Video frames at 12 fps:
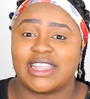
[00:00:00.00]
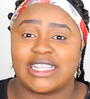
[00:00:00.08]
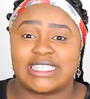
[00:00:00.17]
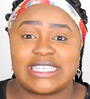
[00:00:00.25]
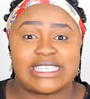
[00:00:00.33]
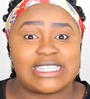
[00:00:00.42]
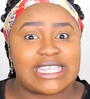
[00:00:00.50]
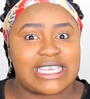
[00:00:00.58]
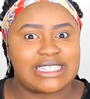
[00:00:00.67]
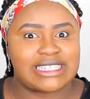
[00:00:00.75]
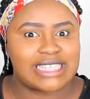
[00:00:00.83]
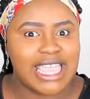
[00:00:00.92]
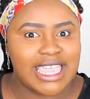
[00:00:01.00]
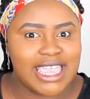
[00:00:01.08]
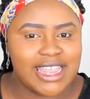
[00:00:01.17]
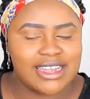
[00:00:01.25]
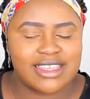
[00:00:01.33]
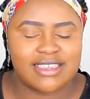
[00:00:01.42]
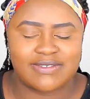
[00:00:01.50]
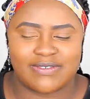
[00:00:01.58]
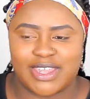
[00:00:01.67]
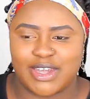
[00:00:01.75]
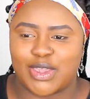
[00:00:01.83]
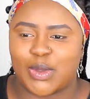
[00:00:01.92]
this is the second
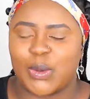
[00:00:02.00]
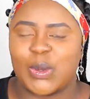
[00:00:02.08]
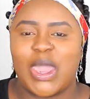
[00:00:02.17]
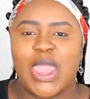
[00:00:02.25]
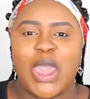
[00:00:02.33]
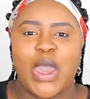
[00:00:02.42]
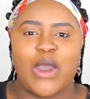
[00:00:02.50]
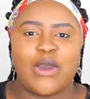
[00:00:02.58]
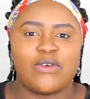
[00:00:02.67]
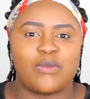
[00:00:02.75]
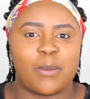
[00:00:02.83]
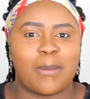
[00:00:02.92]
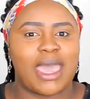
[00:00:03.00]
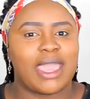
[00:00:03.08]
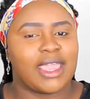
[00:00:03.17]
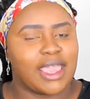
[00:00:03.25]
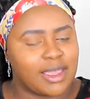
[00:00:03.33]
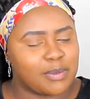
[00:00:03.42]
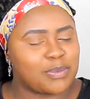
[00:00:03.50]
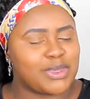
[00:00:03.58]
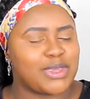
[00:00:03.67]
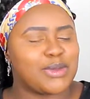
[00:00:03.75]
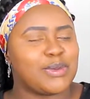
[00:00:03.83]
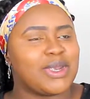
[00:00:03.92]
video of my
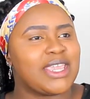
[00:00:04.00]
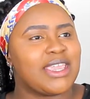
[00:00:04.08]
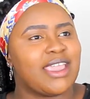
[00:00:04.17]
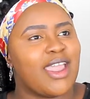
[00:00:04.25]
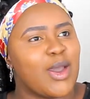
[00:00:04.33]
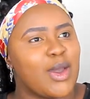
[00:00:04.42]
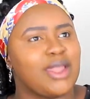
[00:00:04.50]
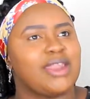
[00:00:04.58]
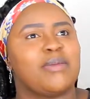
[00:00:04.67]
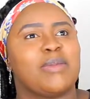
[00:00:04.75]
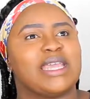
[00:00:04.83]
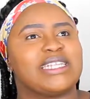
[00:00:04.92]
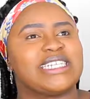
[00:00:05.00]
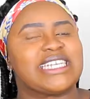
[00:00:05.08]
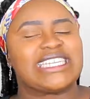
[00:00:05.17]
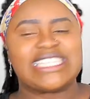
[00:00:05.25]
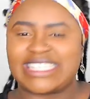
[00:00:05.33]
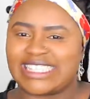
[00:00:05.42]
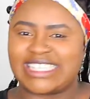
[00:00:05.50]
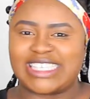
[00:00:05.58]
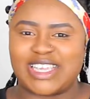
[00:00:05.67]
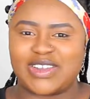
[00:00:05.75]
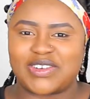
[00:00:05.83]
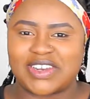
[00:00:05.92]
beauty on a budget
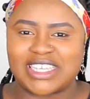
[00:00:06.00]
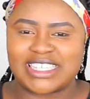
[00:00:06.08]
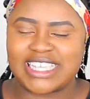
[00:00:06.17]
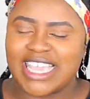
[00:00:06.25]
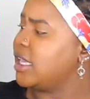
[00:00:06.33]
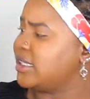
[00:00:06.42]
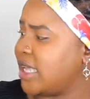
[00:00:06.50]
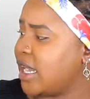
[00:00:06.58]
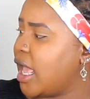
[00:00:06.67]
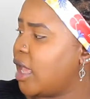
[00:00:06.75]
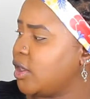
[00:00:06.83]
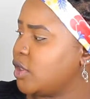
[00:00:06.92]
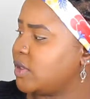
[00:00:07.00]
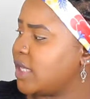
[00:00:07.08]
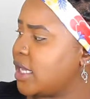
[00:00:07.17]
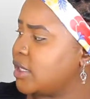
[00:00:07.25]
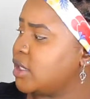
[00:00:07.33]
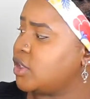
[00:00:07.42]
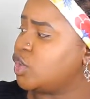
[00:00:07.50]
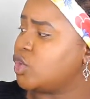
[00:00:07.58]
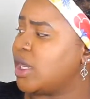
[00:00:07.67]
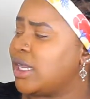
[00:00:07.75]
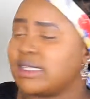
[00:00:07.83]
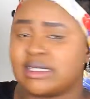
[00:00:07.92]
series. Is that how you say it?
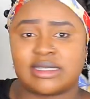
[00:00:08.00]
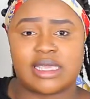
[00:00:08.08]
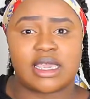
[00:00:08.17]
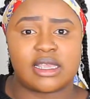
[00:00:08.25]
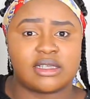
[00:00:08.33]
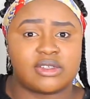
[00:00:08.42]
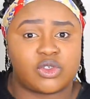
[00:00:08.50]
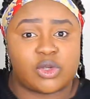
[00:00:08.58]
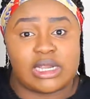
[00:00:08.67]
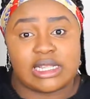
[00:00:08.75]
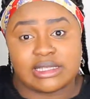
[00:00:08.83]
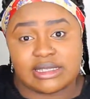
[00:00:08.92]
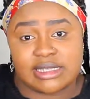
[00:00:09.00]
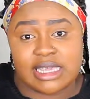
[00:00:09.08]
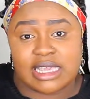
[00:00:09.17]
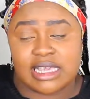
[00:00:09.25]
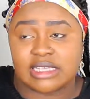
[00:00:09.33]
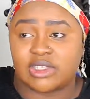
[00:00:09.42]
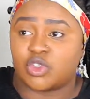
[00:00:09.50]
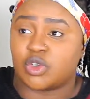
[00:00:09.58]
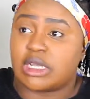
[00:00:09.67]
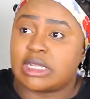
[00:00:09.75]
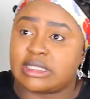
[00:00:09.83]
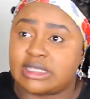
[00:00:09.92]
Strelitzia, Strelitzia,
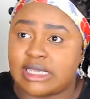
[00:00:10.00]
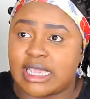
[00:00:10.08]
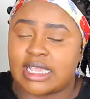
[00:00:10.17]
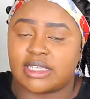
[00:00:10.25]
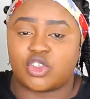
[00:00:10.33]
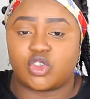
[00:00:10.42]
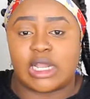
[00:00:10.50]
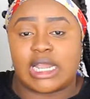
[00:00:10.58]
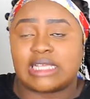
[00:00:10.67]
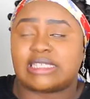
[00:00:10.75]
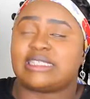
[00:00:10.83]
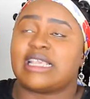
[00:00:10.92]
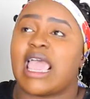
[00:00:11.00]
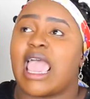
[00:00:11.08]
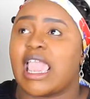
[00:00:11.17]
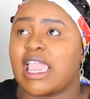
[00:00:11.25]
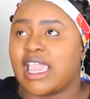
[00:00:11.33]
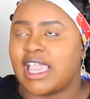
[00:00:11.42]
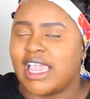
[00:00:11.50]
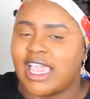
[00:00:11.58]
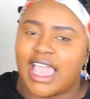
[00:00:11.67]
Strelitzia, Strelizai.